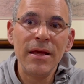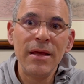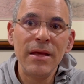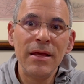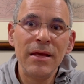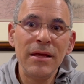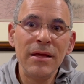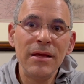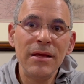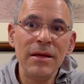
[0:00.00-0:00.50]

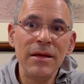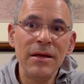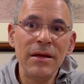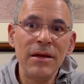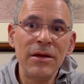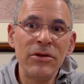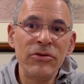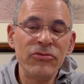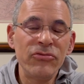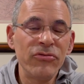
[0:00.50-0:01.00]
he
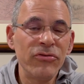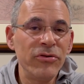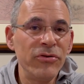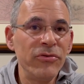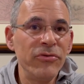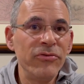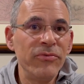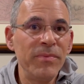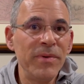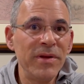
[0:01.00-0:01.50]

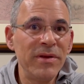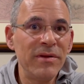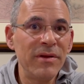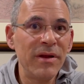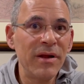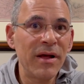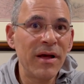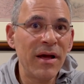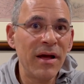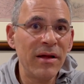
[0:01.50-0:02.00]
introduced me to the
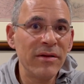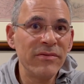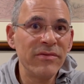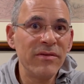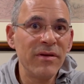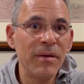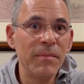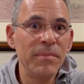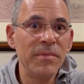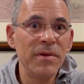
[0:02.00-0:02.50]

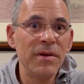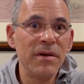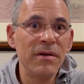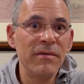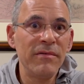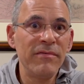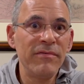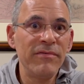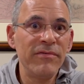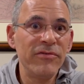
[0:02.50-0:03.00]
concept
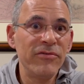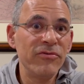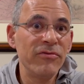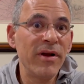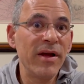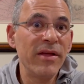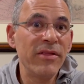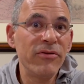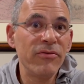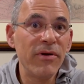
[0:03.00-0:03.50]
of
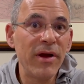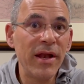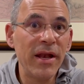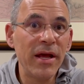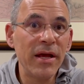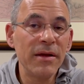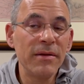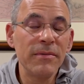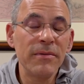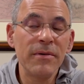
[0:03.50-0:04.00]
strength training.
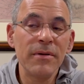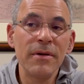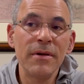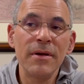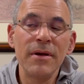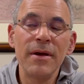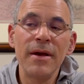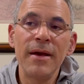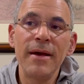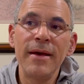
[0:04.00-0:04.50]

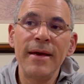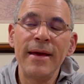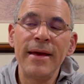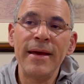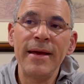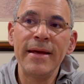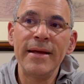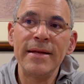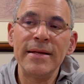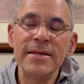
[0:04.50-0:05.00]

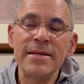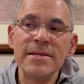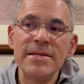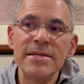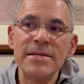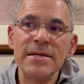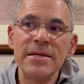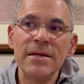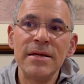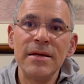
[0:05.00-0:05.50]
And
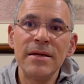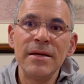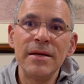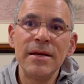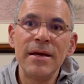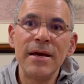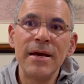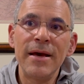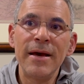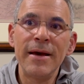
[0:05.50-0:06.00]

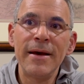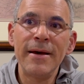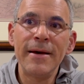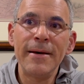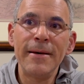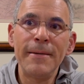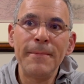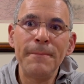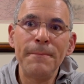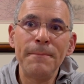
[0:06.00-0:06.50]

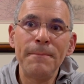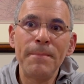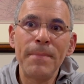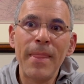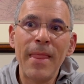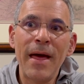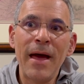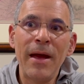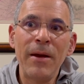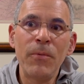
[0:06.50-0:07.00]
um,
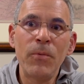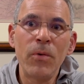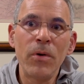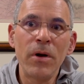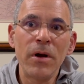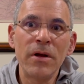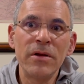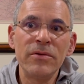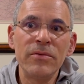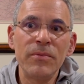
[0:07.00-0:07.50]
I
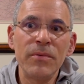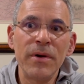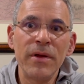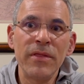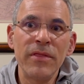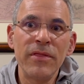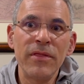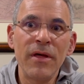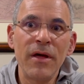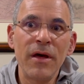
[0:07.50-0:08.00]
worked with
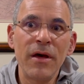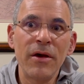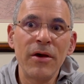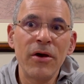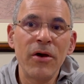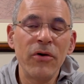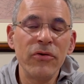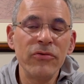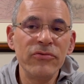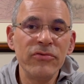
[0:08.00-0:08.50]
uh,
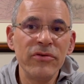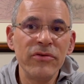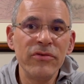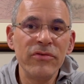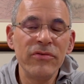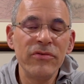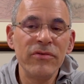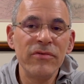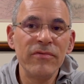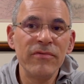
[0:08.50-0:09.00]

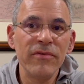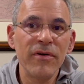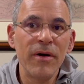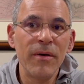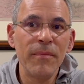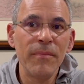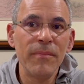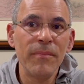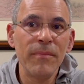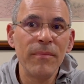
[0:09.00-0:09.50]
coaches
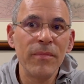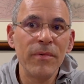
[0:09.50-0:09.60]
from